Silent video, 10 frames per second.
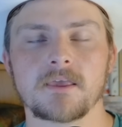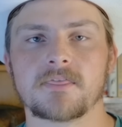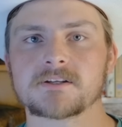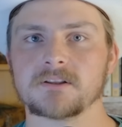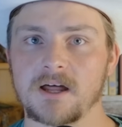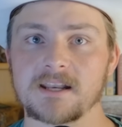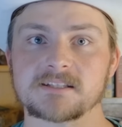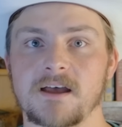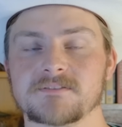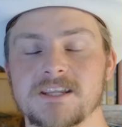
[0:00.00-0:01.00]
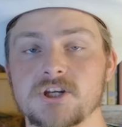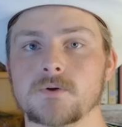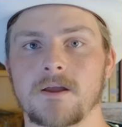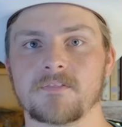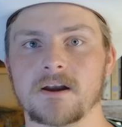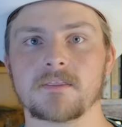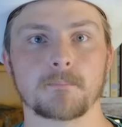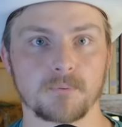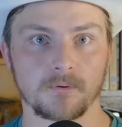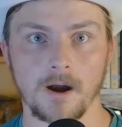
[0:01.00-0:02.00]
There's a lot of soft tissue out there
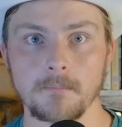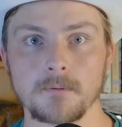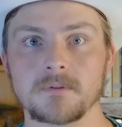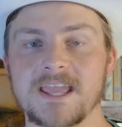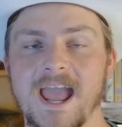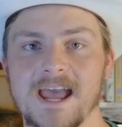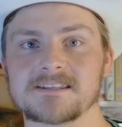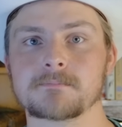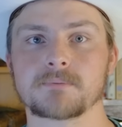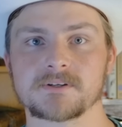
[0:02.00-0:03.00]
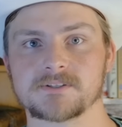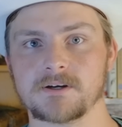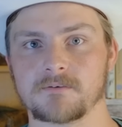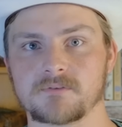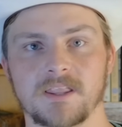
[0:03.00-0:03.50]
that probably hasn't preserved.